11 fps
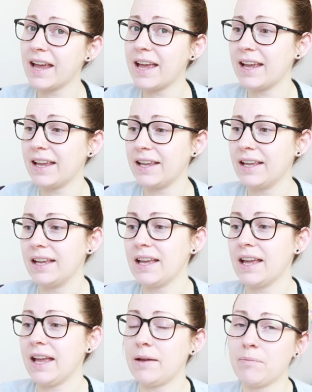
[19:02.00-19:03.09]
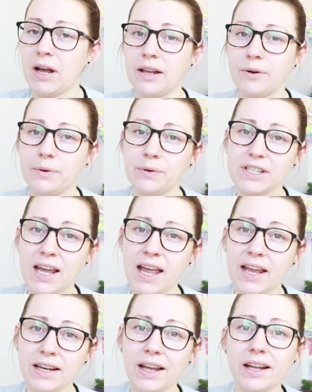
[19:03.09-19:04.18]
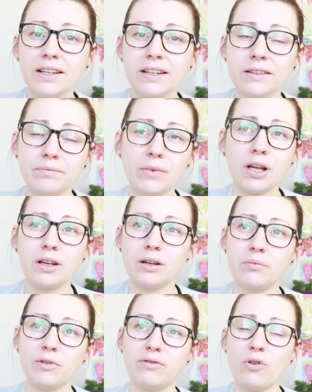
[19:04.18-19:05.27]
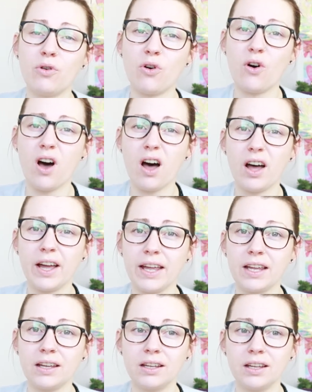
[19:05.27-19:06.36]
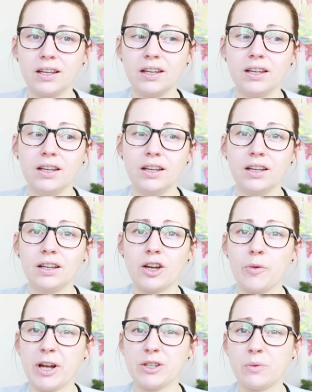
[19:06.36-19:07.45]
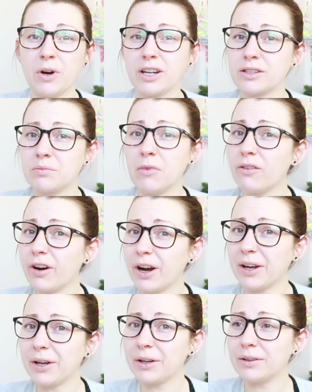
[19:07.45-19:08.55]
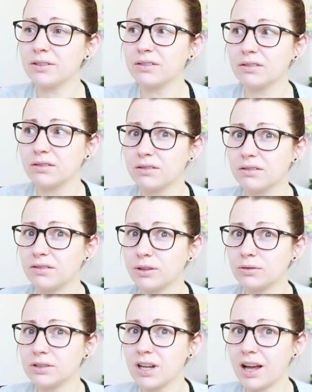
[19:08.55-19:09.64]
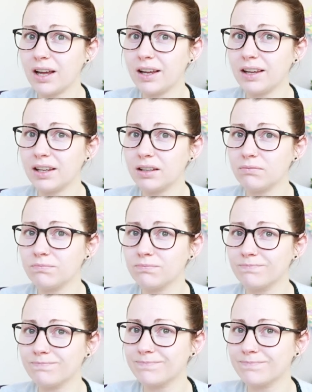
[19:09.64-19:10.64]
day in my little den, and before I go back to work tomorrow, full time.